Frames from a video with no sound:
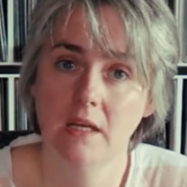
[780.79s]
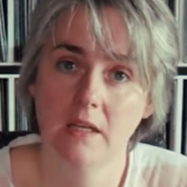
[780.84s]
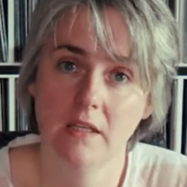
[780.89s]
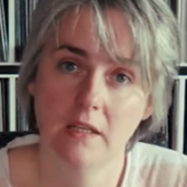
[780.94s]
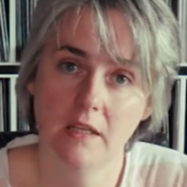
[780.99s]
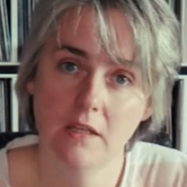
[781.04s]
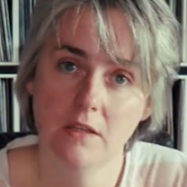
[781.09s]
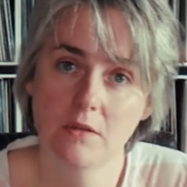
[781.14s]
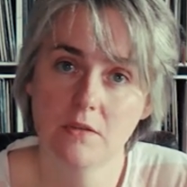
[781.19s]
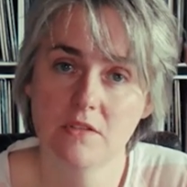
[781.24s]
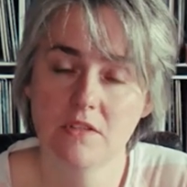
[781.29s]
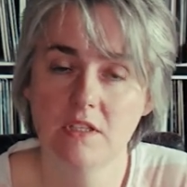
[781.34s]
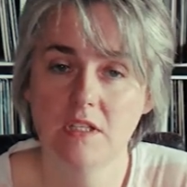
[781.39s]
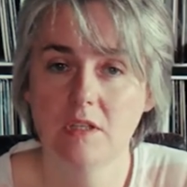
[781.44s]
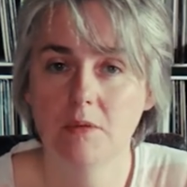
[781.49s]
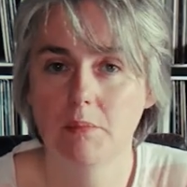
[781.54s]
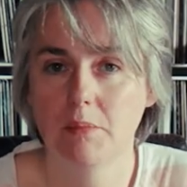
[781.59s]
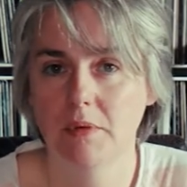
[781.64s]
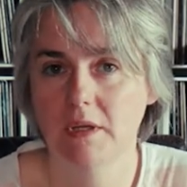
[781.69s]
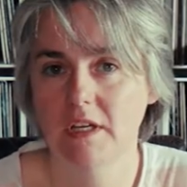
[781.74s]
Here you
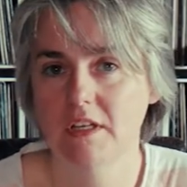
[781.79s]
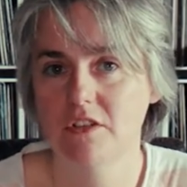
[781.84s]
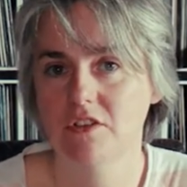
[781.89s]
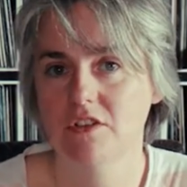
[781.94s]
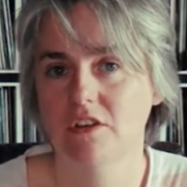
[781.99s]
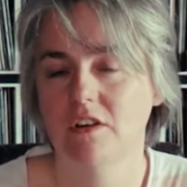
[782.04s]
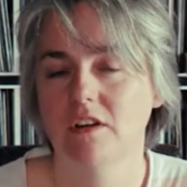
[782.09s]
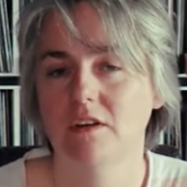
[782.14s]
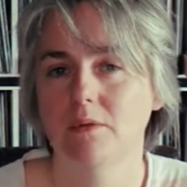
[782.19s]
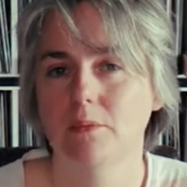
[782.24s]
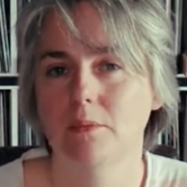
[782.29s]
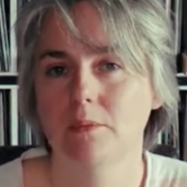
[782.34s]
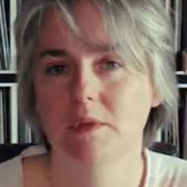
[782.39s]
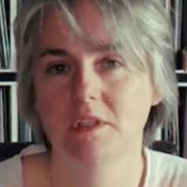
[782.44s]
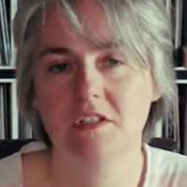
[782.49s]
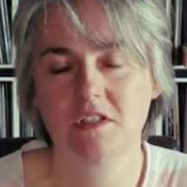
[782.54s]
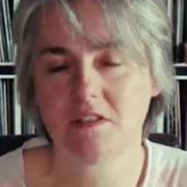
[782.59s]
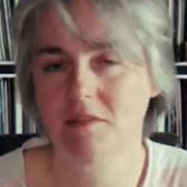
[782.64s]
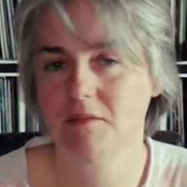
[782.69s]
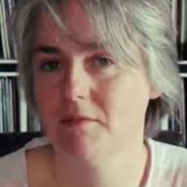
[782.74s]
see a picture
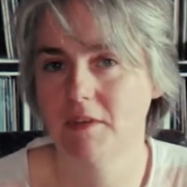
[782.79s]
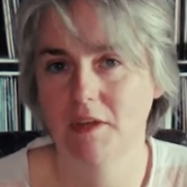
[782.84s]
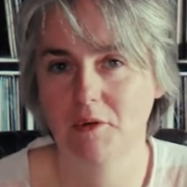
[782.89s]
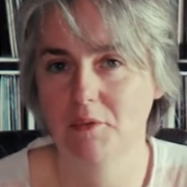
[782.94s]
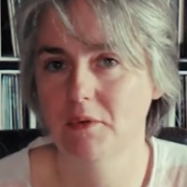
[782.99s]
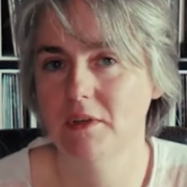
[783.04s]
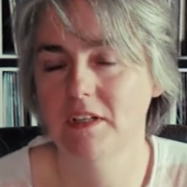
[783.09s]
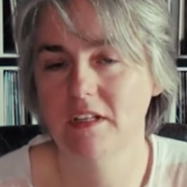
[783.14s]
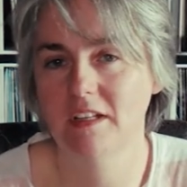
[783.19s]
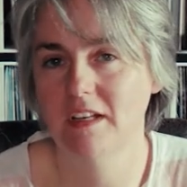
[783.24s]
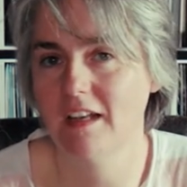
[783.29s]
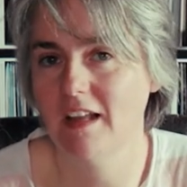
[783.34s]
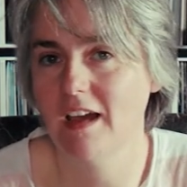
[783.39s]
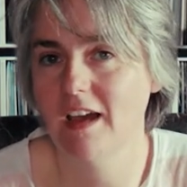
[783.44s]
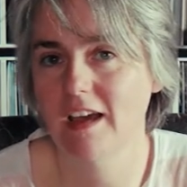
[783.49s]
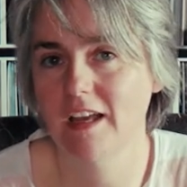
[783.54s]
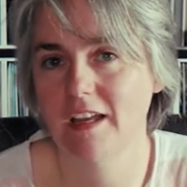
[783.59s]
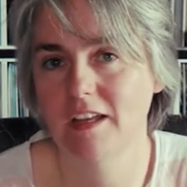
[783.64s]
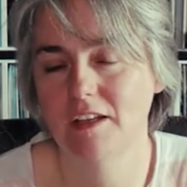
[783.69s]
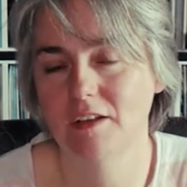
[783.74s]
which I really
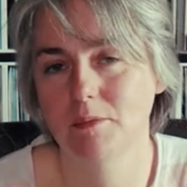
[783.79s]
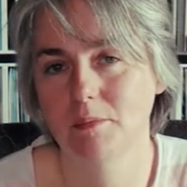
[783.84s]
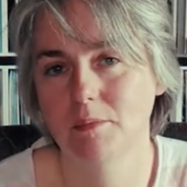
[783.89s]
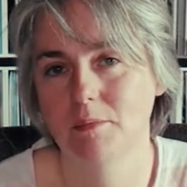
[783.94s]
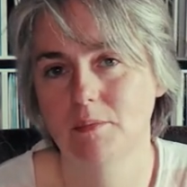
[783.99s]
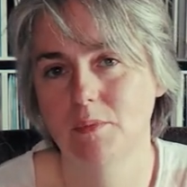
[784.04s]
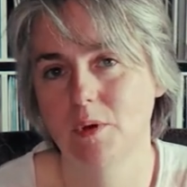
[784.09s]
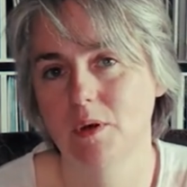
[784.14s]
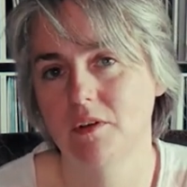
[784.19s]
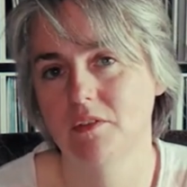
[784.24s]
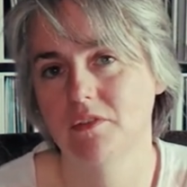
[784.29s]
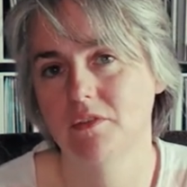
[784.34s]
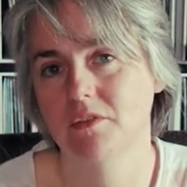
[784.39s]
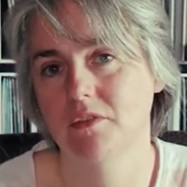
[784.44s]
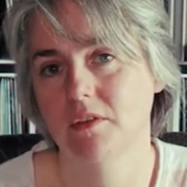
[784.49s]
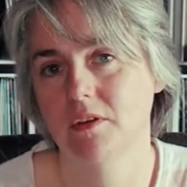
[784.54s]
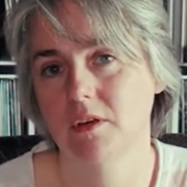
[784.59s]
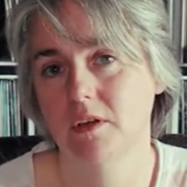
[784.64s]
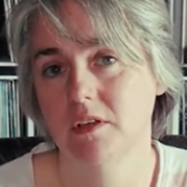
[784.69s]
like, with